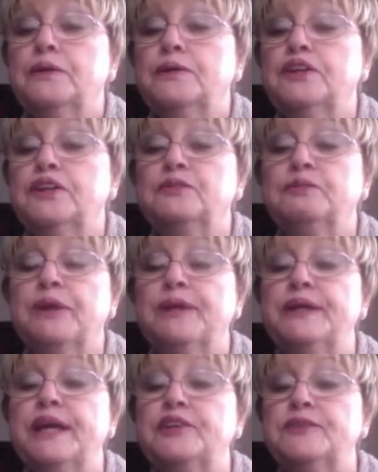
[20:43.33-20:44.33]

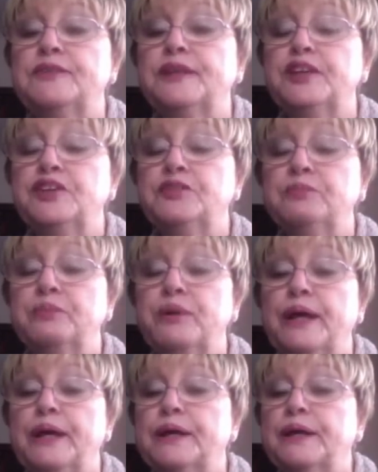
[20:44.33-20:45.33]
Teespring, yes,
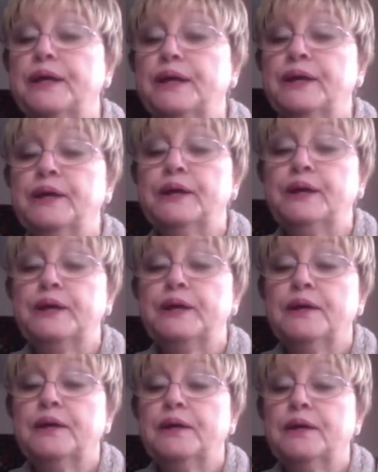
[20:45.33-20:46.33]
Teespring.
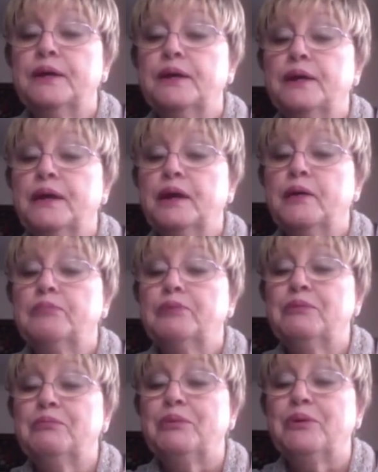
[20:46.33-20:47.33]
Happy
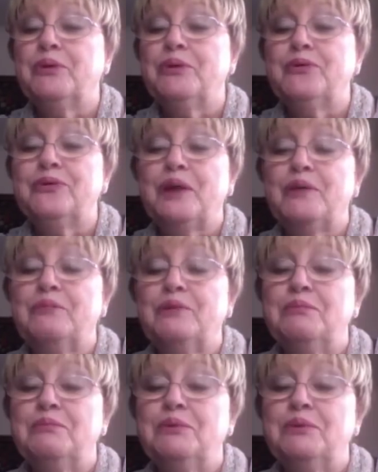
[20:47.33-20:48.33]
birthday,
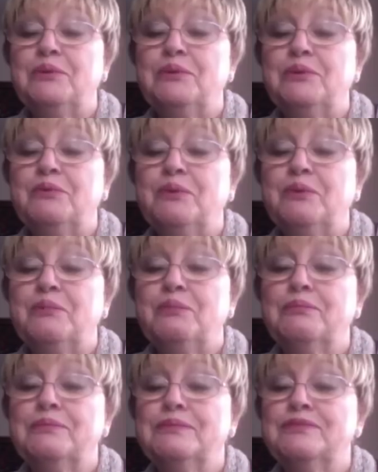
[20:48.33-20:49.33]
me beautiful
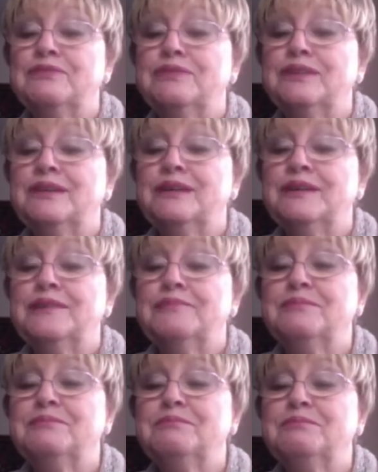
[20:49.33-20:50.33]

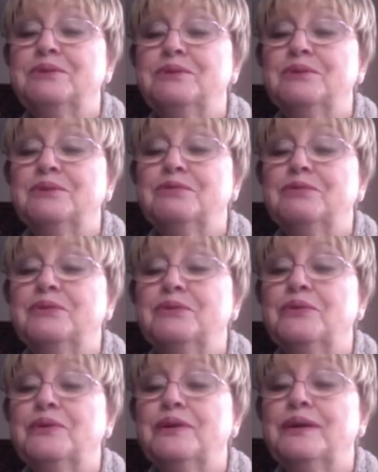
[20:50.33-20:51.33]
kitten,
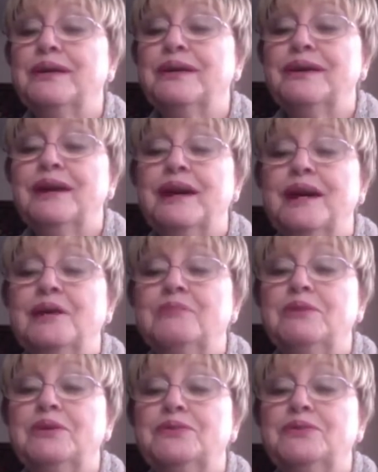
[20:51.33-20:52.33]
beautiful. I
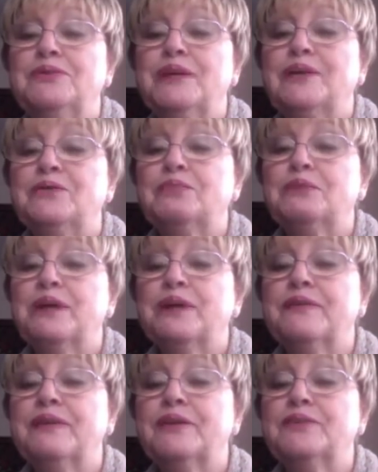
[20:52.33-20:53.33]
miss you next week.
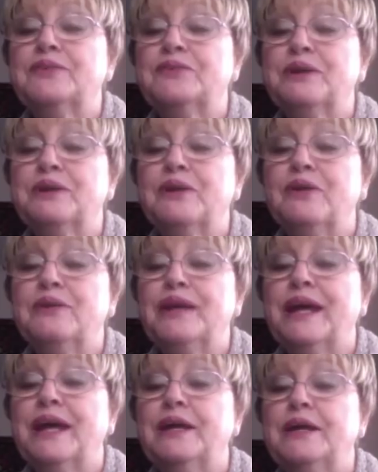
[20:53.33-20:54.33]
Thanks, you.
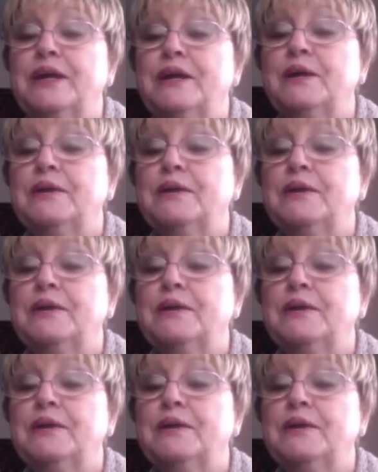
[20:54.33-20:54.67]
Okay.